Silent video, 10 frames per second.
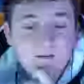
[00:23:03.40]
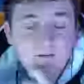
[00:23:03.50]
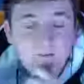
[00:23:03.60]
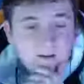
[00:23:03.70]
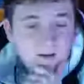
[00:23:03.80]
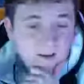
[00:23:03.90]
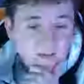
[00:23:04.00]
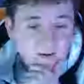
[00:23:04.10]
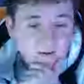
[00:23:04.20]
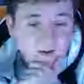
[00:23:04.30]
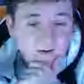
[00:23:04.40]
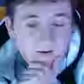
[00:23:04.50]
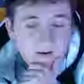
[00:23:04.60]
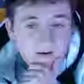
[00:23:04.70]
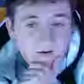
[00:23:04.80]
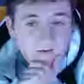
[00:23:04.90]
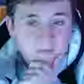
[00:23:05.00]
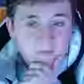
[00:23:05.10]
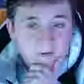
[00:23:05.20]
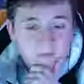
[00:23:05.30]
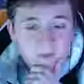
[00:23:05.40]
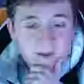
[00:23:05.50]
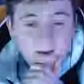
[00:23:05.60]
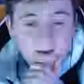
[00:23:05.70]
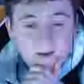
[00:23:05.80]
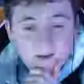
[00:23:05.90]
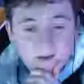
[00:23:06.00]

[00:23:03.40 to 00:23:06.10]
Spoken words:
I find it neat, though, how it can go from, like